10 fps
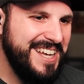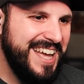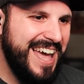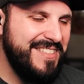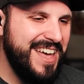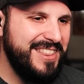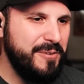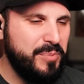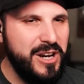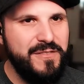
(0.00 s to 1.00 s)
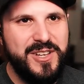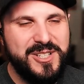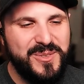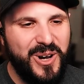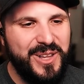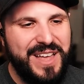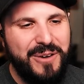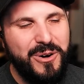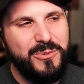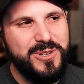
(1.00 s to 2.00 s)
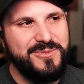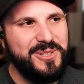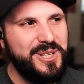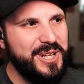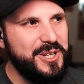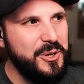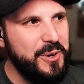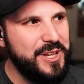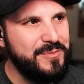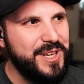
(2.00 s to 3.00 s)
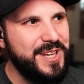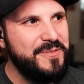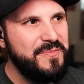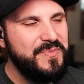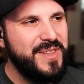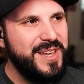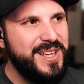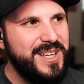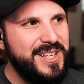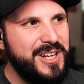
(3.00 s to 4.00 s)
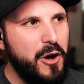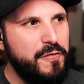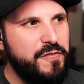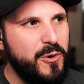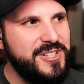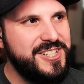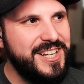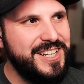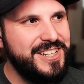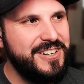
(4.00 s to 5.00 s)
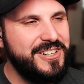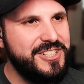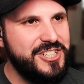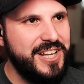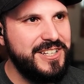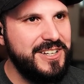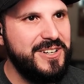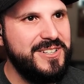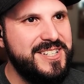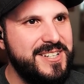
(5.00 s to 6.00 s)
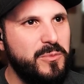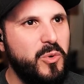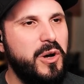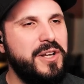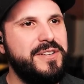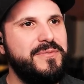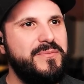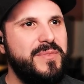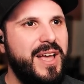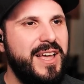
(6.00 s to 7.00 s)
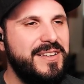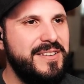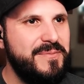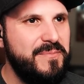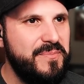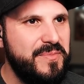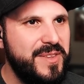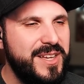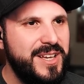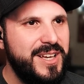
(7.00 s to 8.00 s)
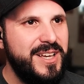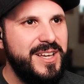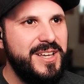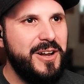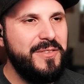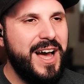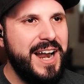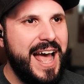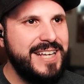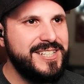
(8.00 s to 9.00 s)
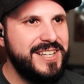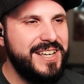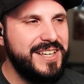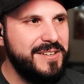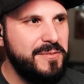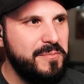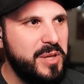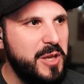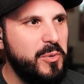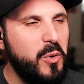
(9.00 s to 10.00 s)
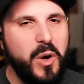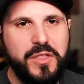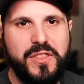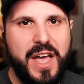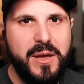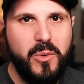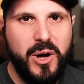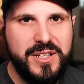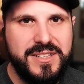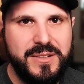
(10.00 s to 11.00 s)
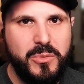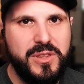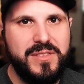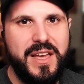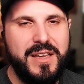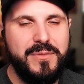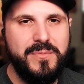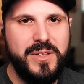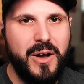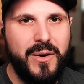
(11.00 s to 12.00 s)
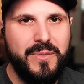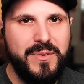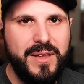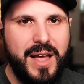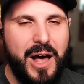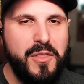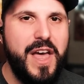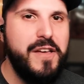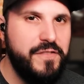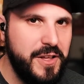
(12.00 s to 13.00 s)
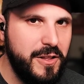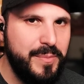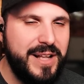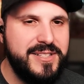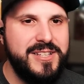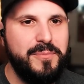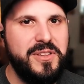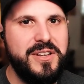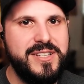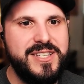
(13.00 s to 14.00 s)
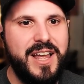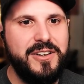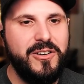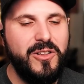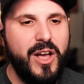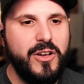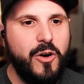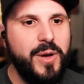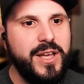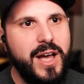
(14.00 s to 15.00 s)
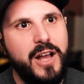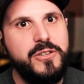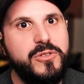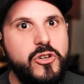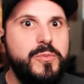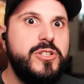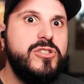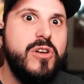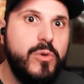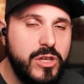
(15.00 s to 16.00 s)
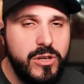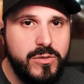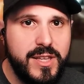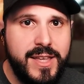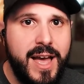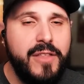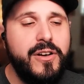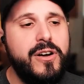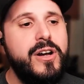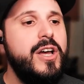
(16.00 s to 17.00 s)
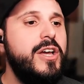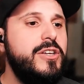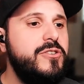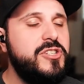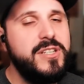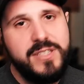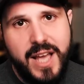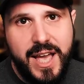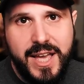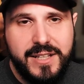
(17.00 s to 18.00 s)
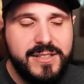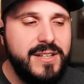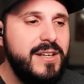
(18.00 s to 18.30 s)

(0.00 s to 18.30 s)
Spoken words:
And then the previous one, that one was really annoying me. You know, forcing your agenda on someone and, you know, not asking people what they want and what they, you know, how they feel about something. Instead, you're like, oh my God, you two be so cute together. You should date.